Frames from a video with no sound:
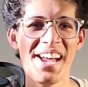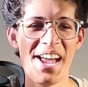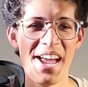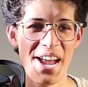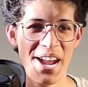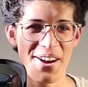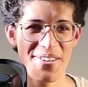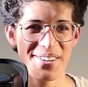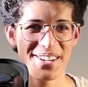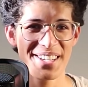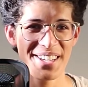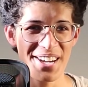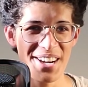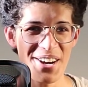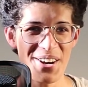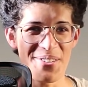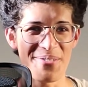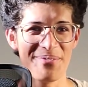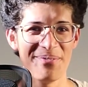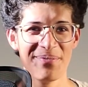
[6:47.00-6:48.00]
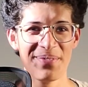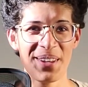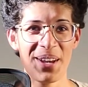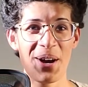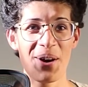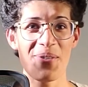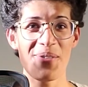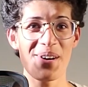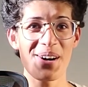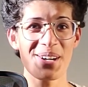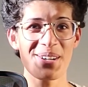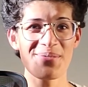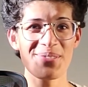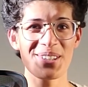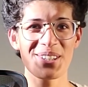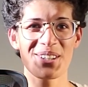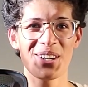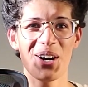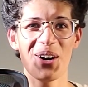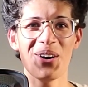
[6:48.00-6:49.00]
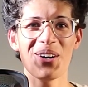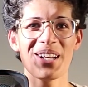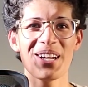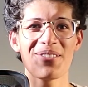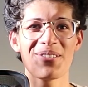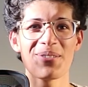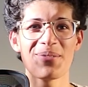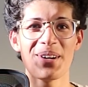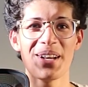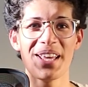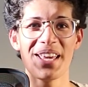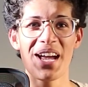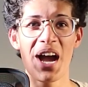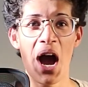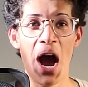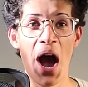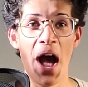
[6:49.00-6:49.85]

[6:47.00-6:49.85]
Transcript: Here we go. Welcome to Kold, everybody.